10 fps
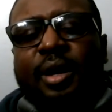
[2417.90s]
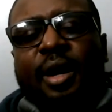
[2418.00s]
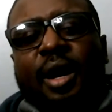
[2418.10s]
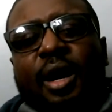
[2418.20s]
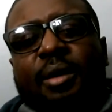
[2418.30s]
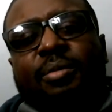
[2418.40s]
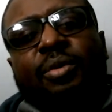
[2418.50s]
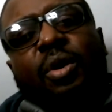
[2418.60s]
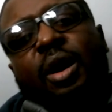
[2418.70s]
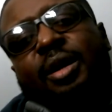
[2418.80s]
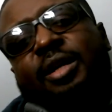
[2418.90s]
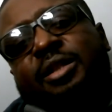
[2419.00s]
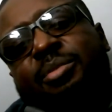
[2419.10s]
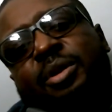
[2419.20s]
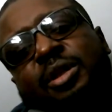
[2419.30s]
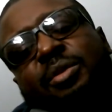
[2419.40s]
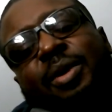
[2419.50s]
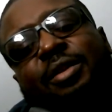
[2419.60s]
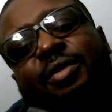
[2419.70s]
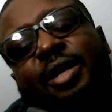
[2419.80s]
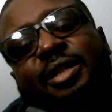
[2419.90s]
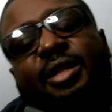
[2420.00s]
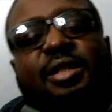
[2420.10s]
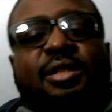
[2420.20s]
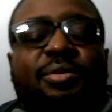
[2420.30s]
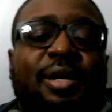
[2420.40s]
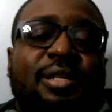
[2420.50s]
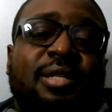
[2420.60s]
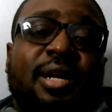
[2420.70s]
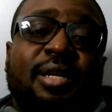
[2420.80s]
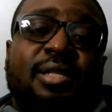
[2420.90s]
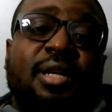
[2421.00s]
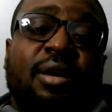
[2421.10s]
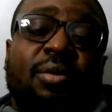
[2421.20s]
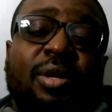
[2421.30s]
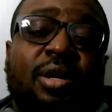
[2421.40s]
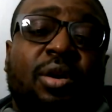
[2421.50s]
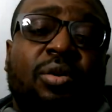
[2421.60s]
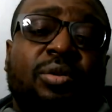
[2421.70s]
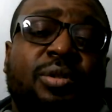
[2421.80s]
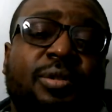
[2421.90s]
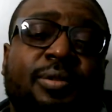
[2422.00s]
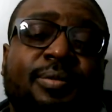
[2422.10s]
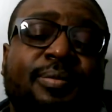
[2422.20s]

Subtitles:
Who are our next opponents? I know we got the Redskins, then we got the Saints, and with the Colts.